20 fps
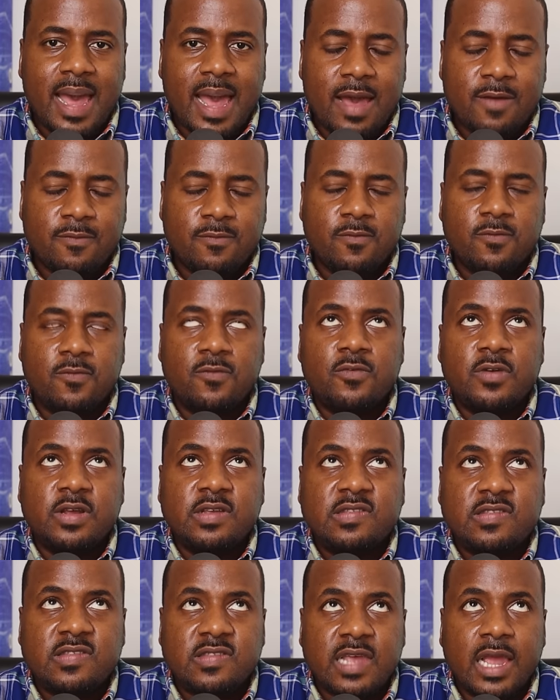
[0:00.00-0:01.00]

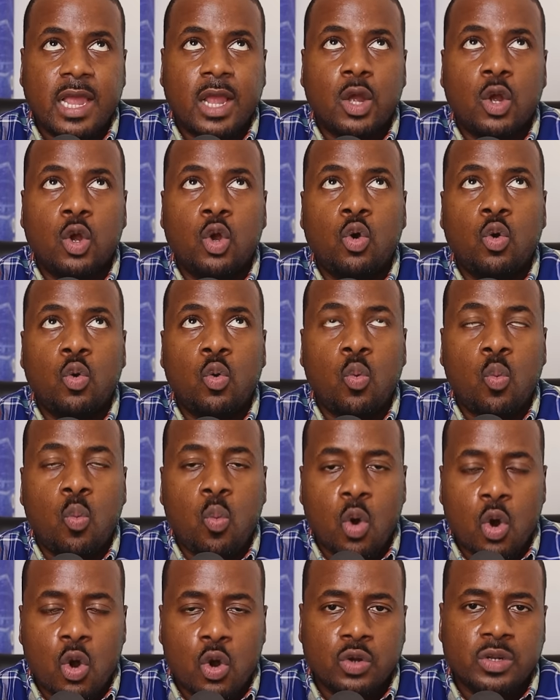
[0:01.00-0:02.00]
every single
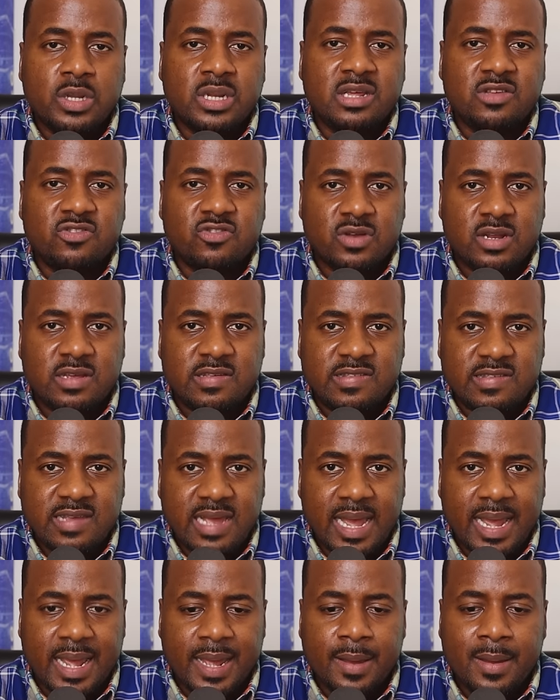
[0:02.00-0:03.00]
word that he's going to
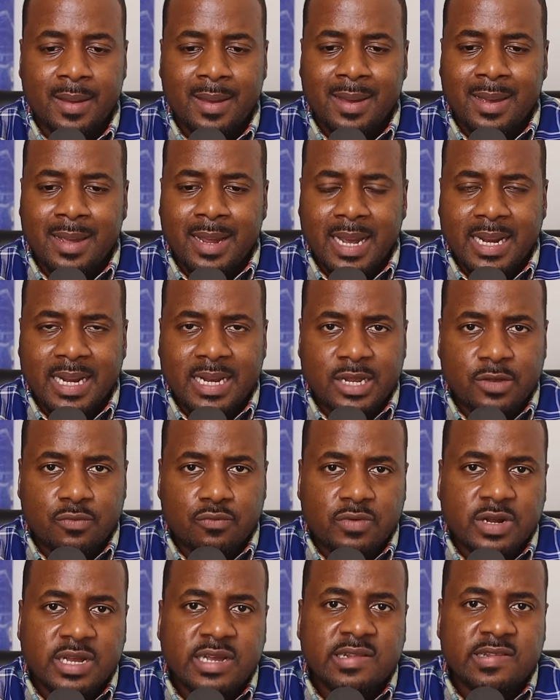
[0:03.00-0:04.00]
say, and then he
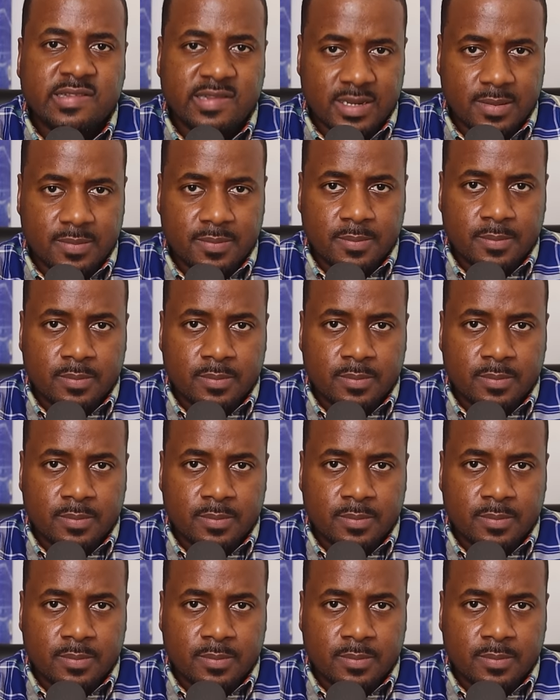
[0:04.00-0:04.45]
reads it.